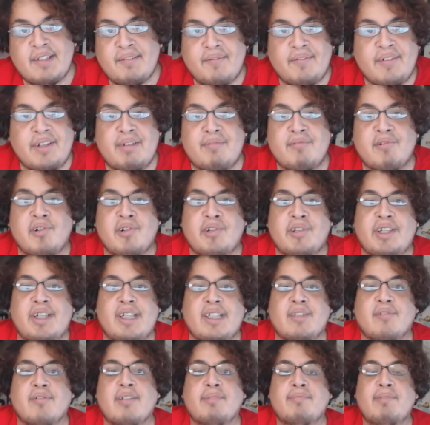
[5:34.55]
I'm ForneverWorld. And
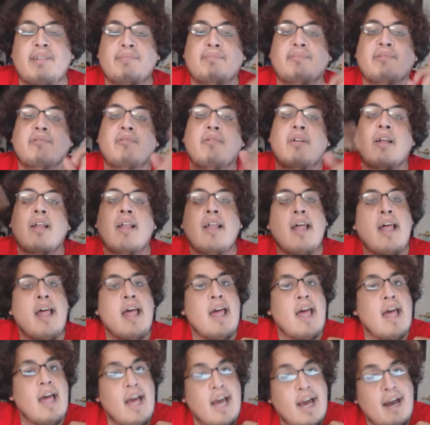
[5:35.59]
as always, people,
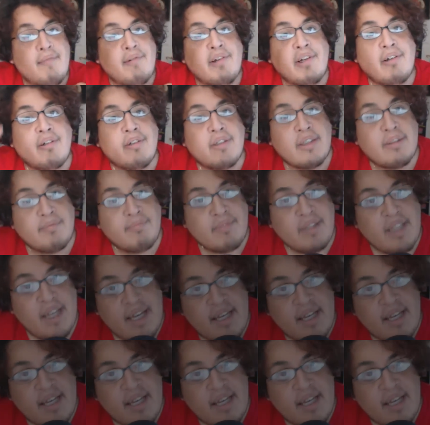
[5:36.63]
have an awesome